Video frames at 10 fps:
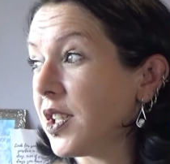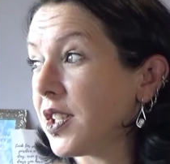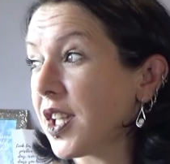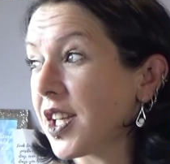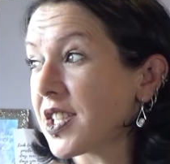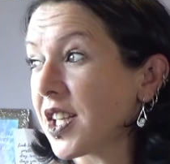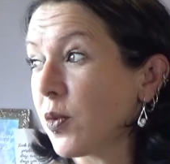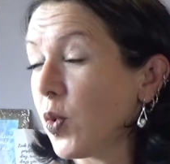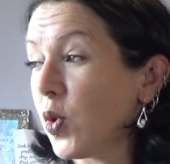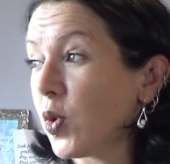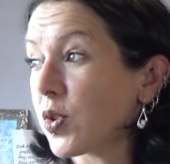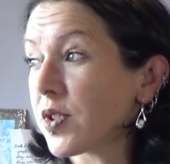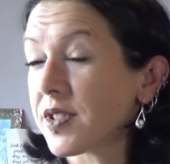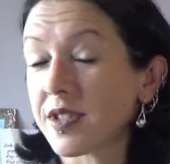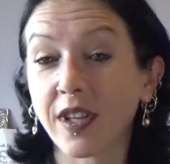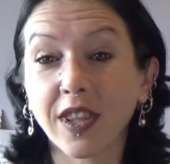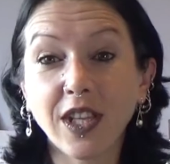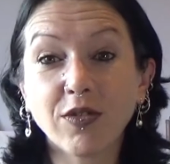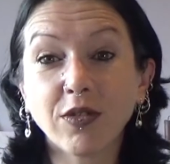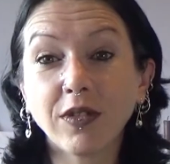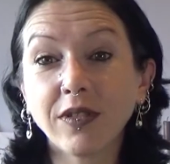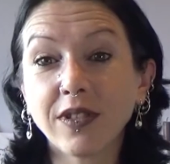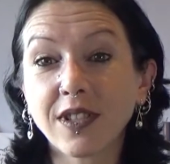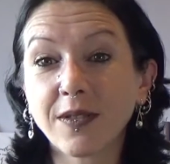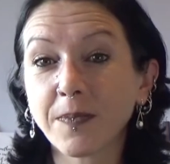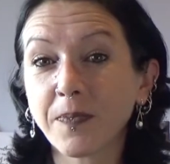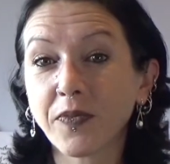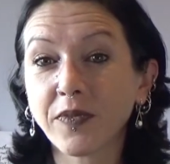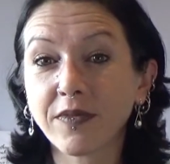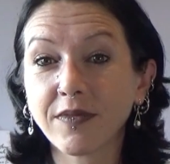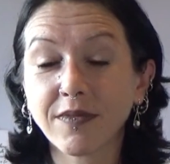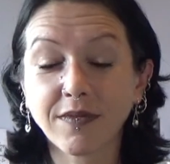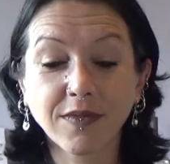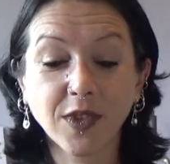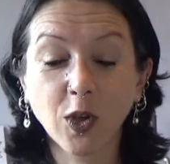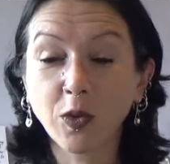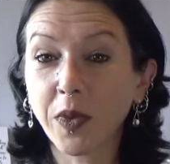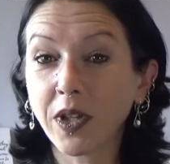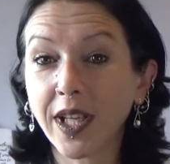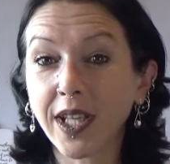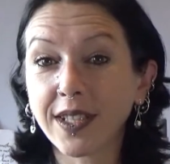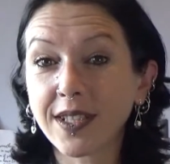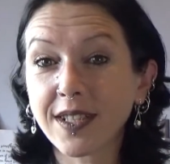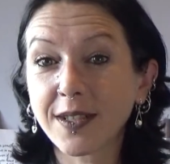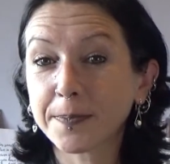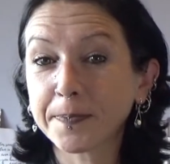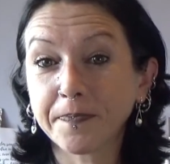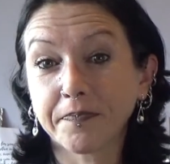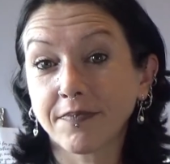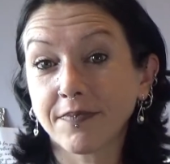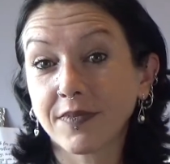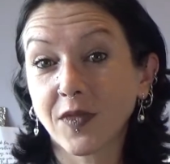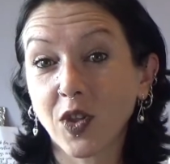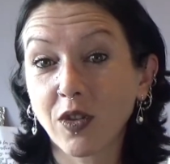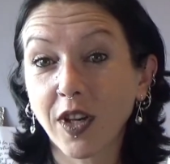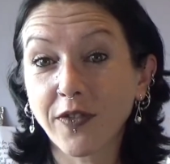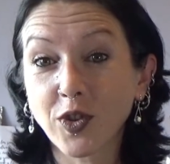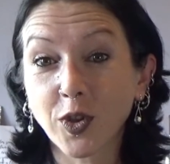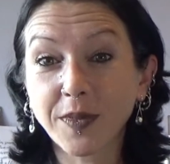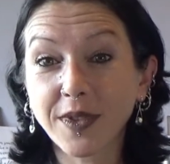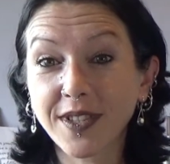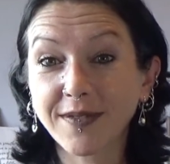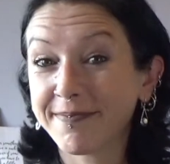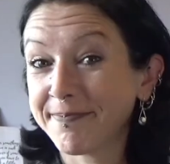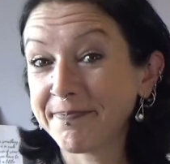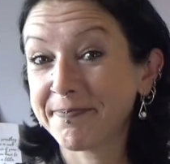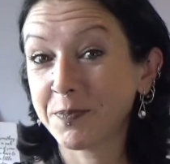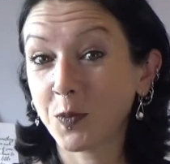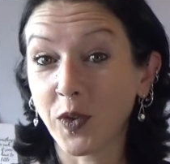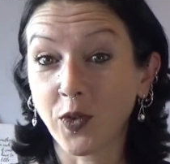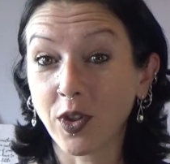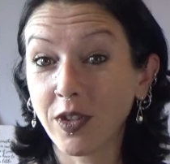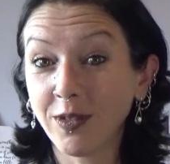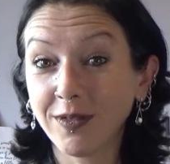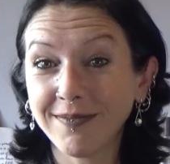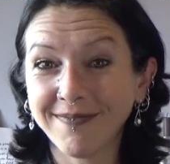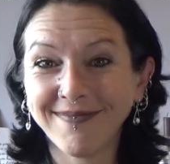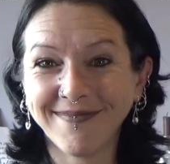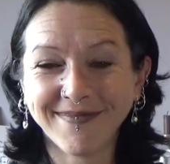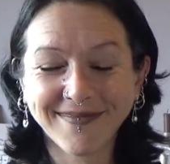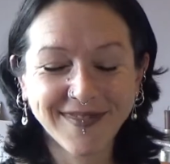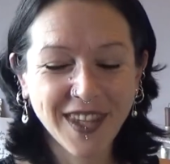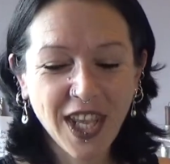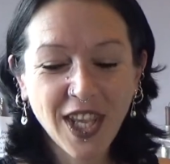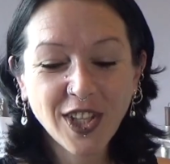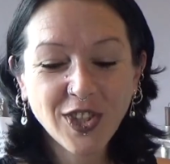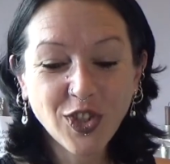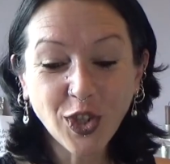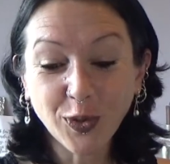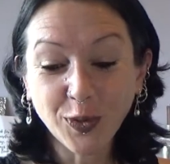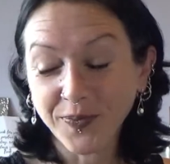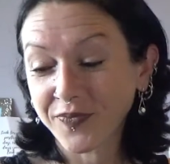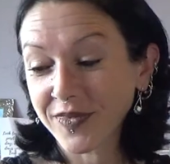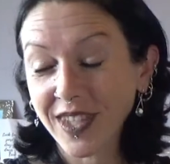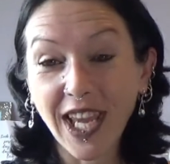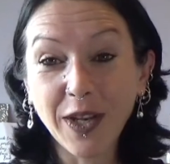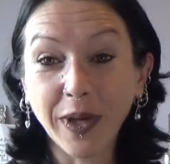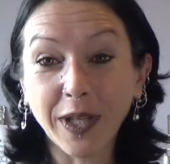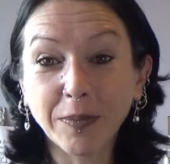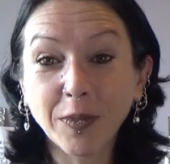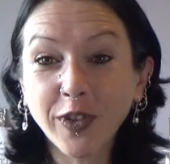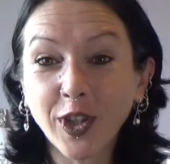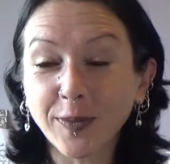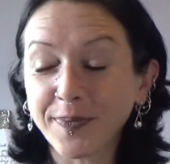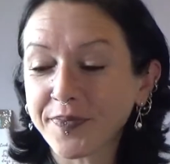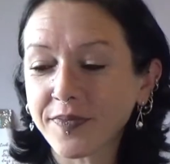nice little walks, cathedrals, old markets, craft shops. We've got it all. So, anyway, moving on.